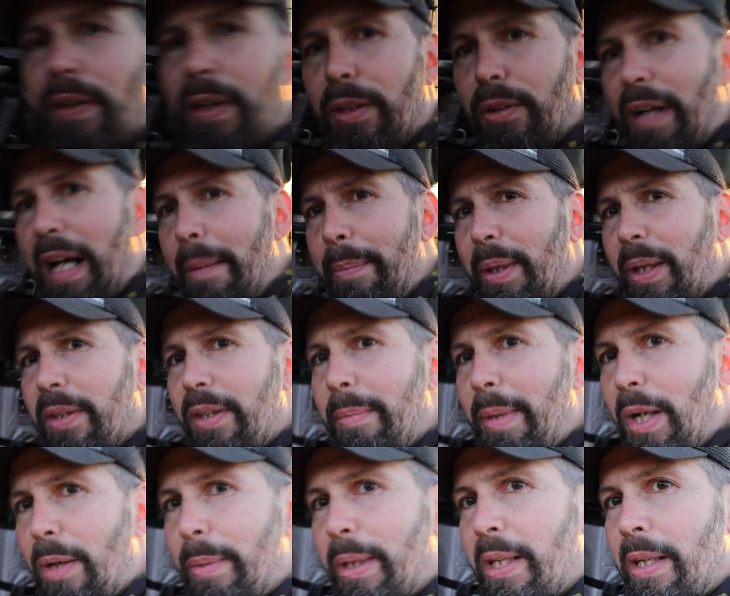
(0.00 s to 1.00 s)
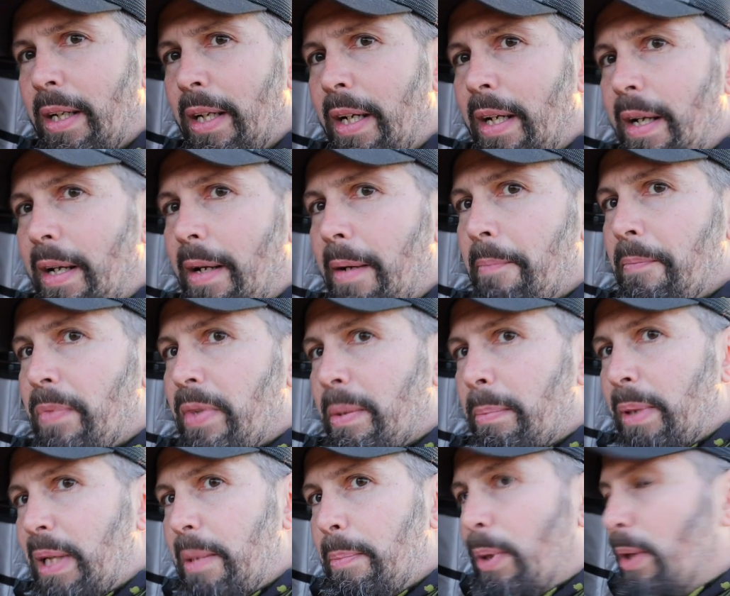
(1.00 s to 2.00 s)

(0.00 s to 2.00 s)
full of crap at the moment. But he